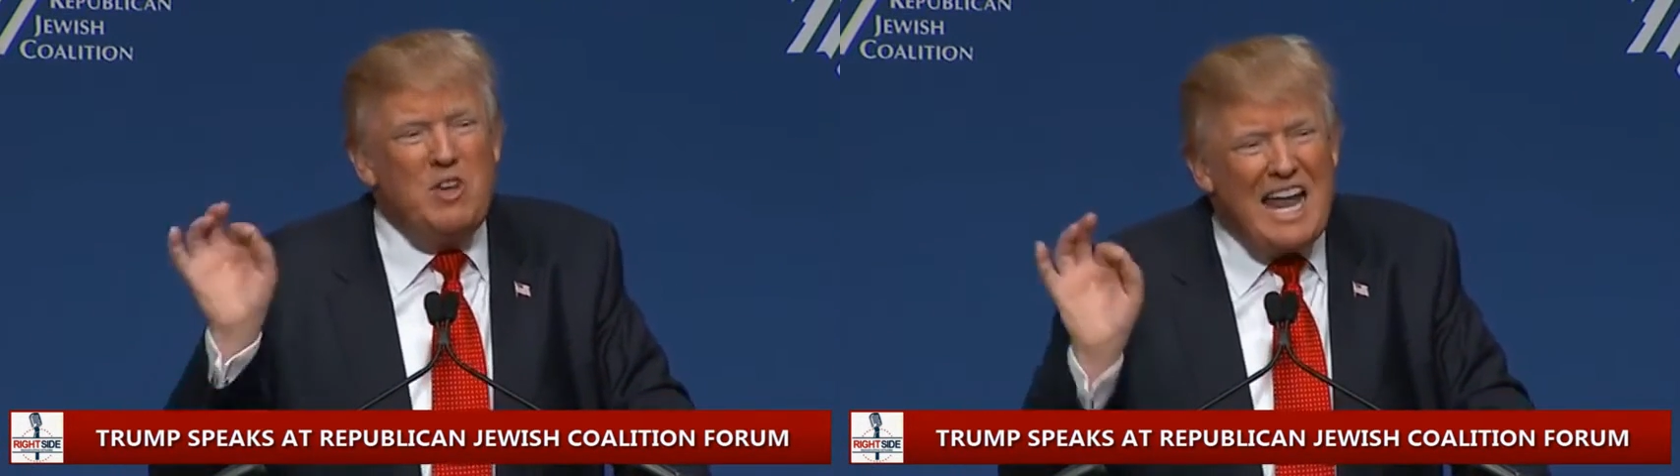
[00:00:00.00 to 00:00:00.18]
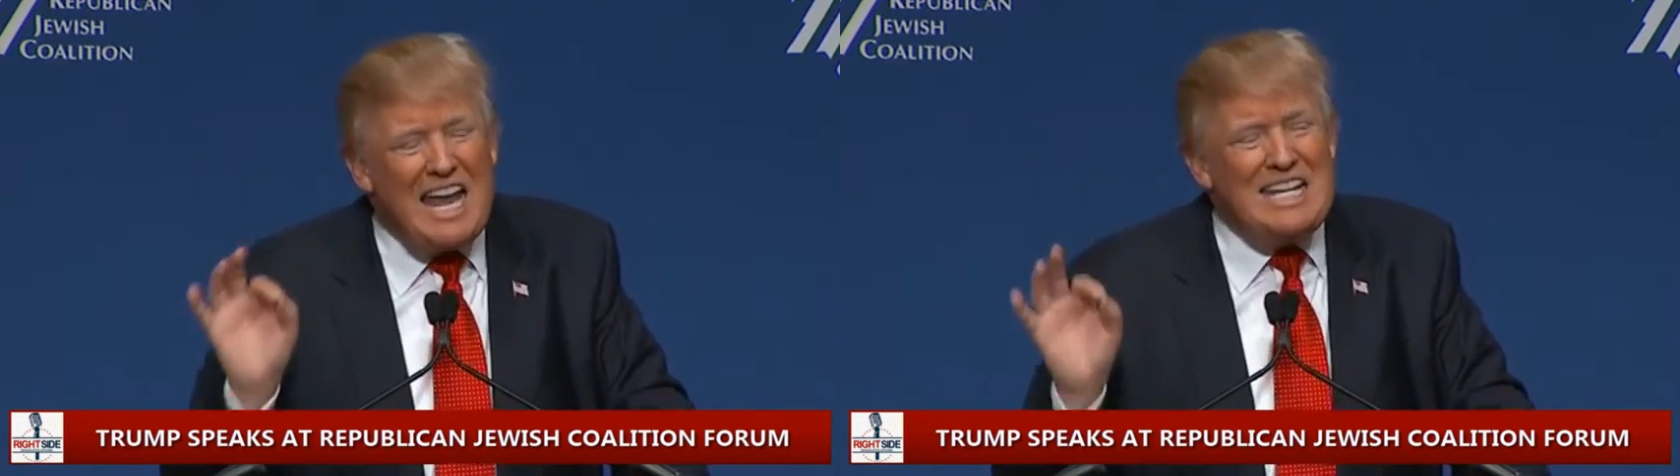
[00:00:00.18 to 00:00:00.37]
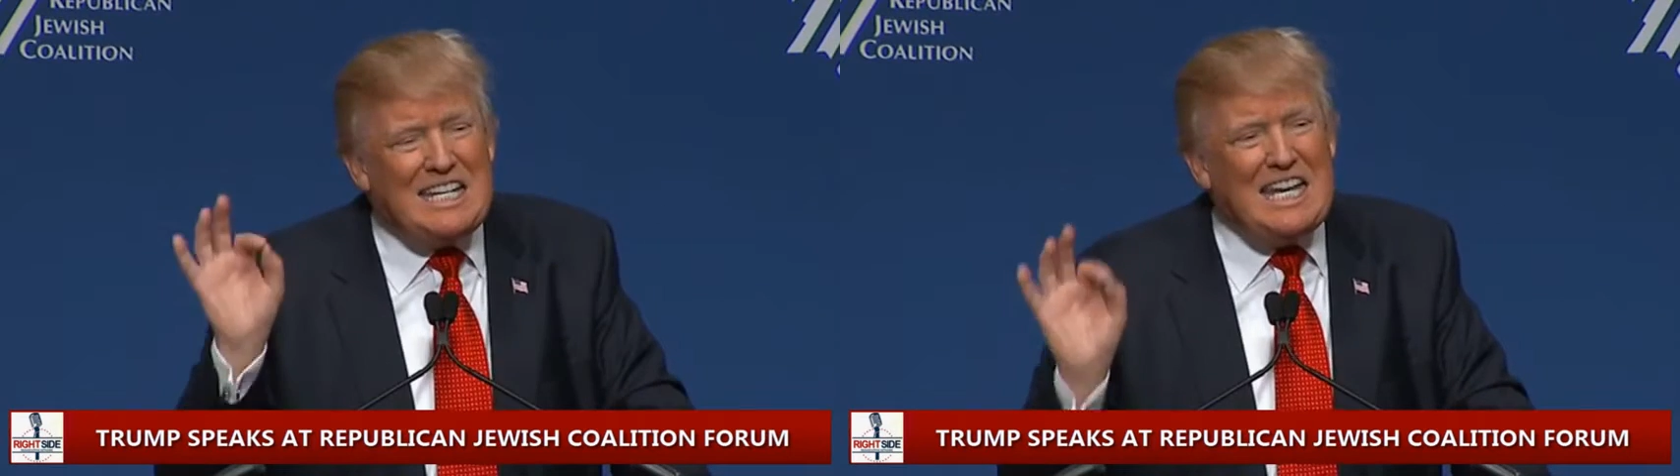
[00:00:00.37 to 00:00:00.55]

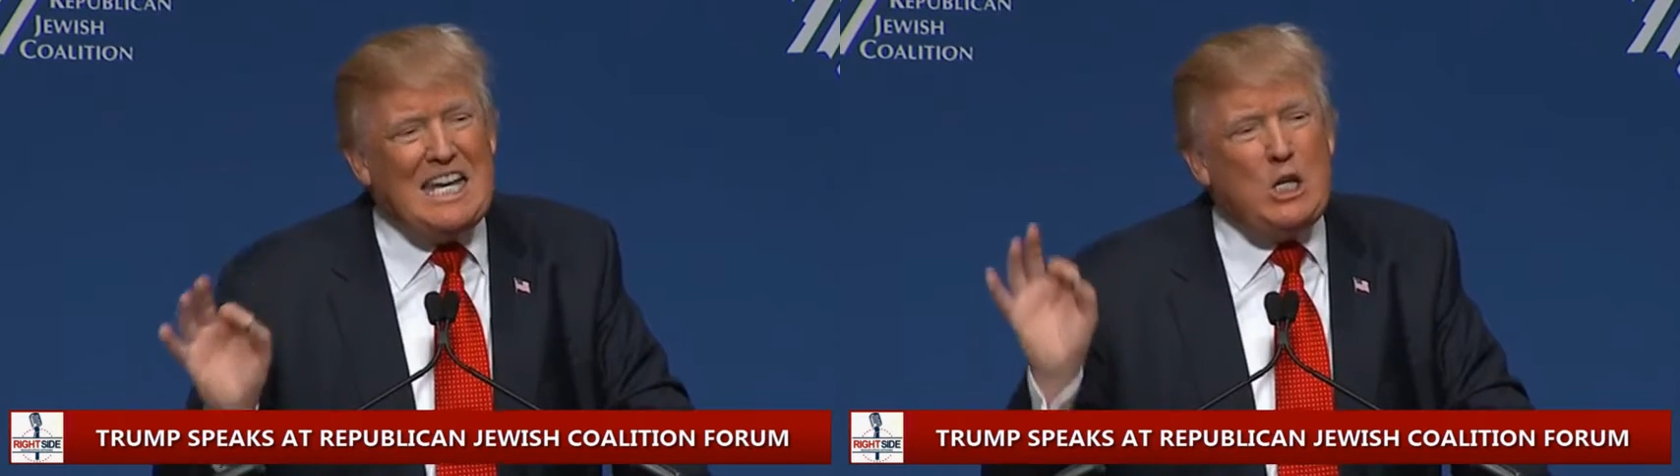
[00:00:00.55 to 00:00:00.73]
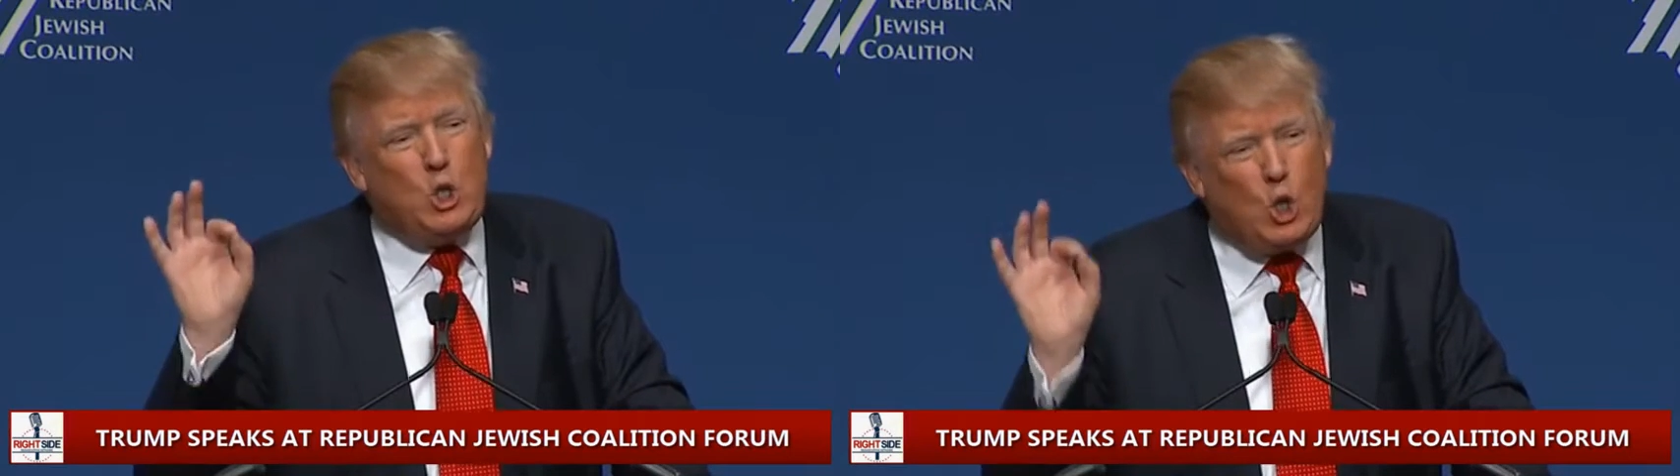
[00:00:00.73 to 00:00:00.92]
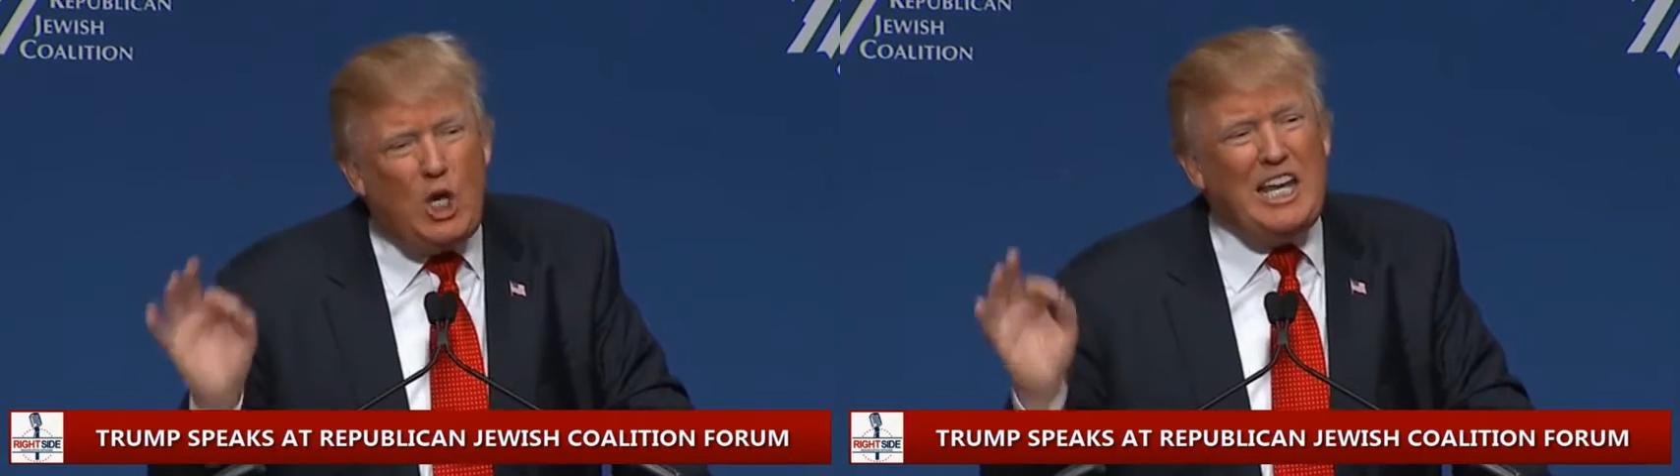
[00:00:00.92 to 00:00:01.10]
$19
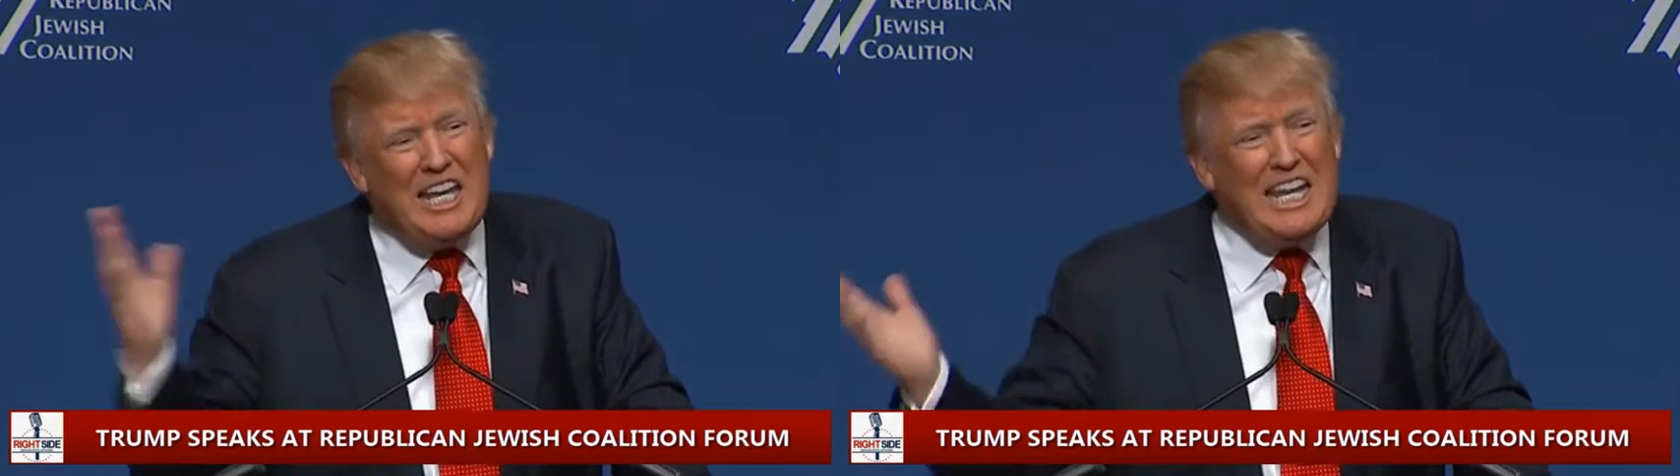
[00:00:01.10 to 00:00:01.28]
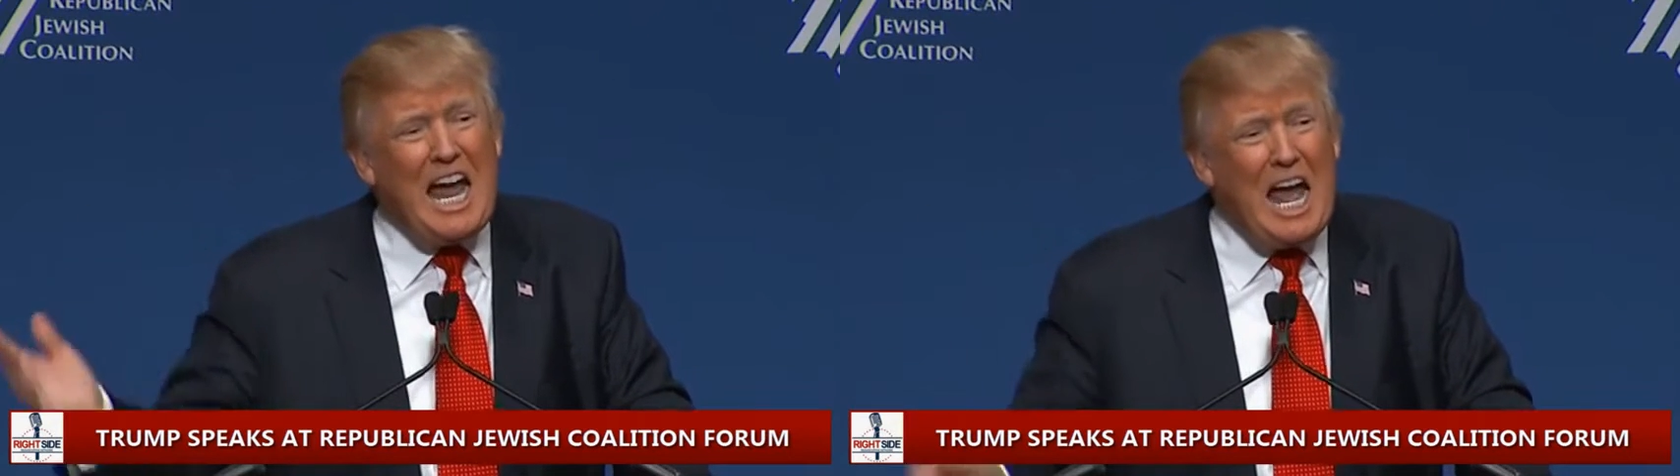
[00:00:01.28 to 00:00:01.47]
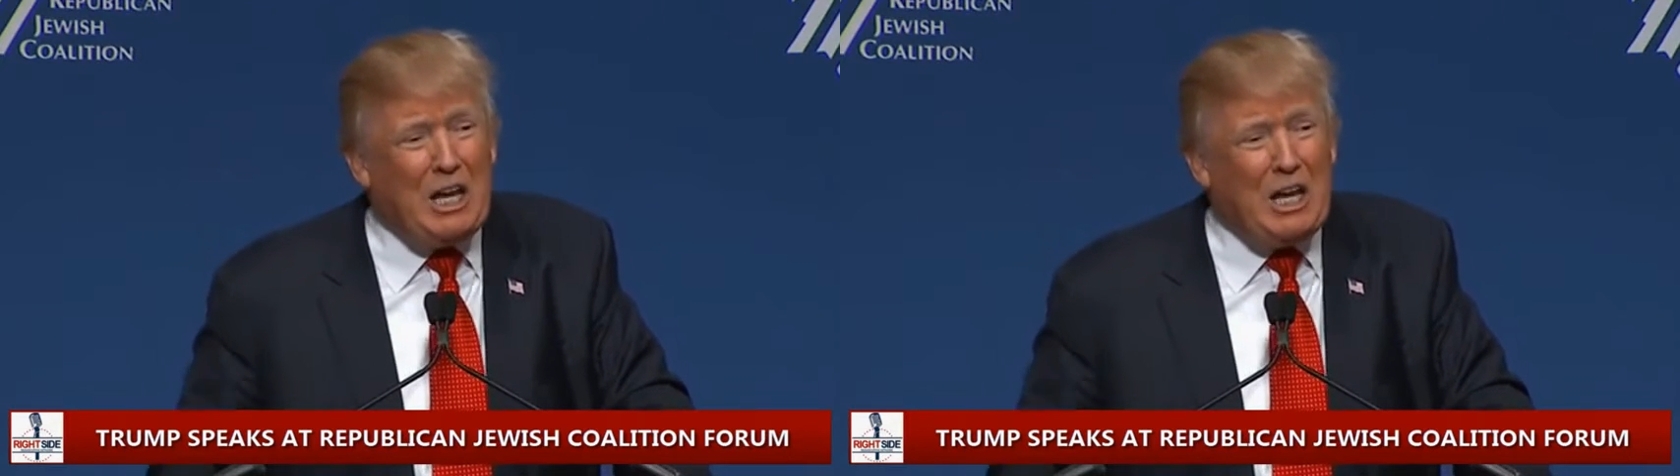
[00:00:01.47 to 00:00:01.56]
trillion.